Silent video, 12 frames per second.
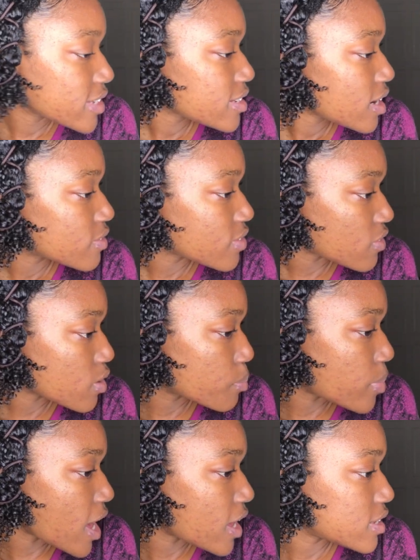I said, I've never
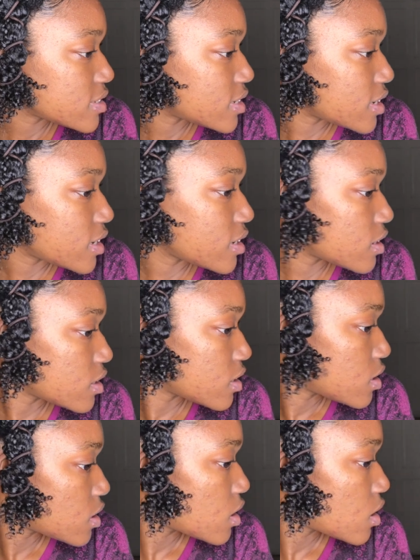banded
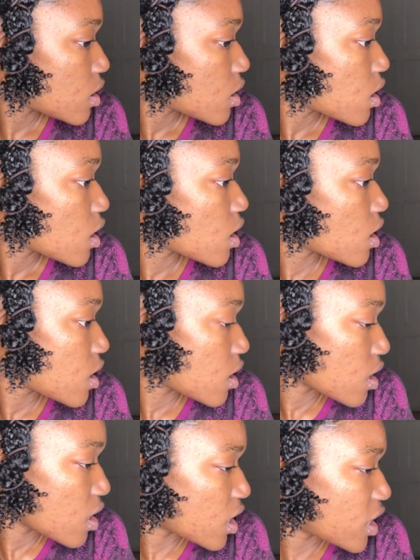
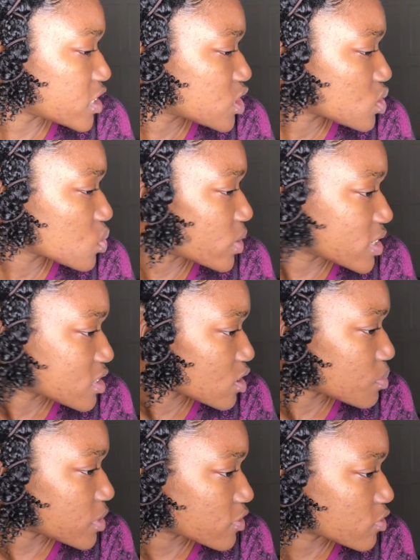a twist
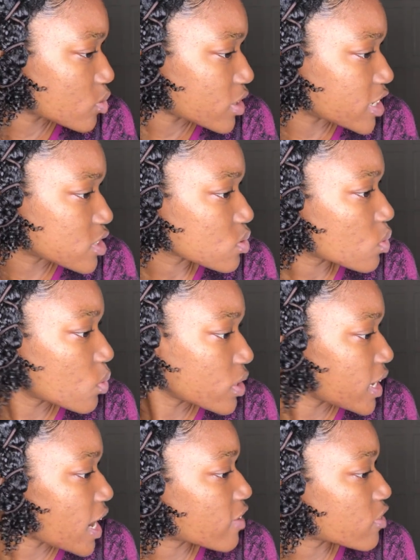out before. It's
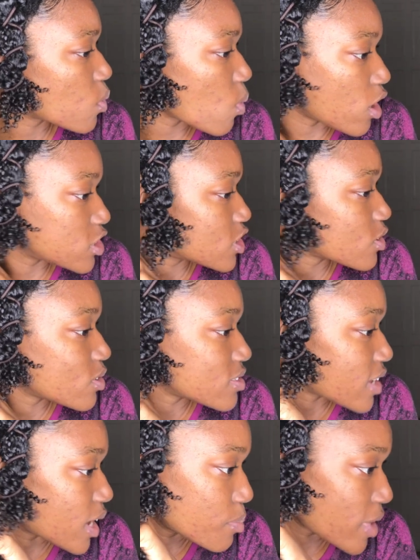only ever wash and goes
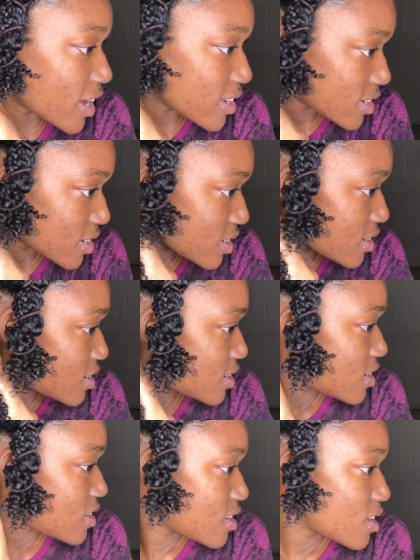that I band.
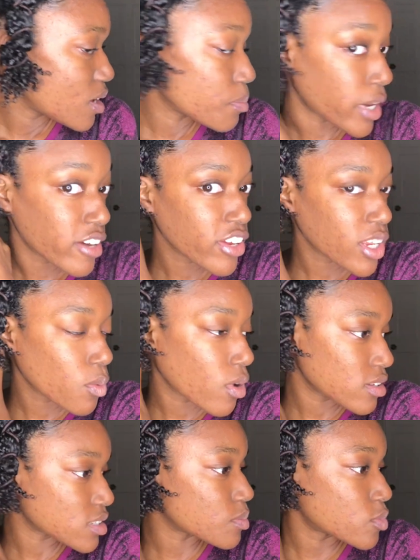But I really
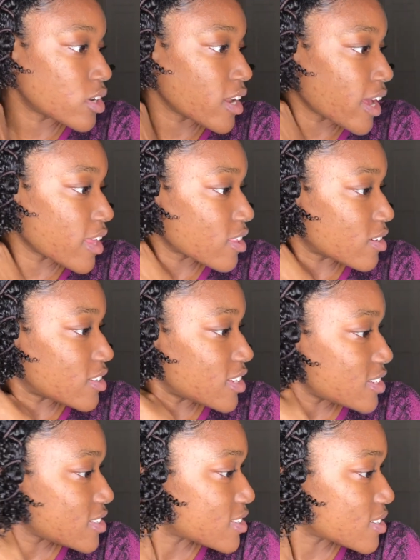want some more length on
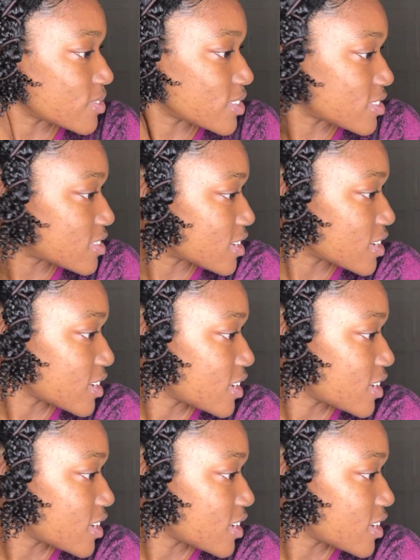this, so we'll see.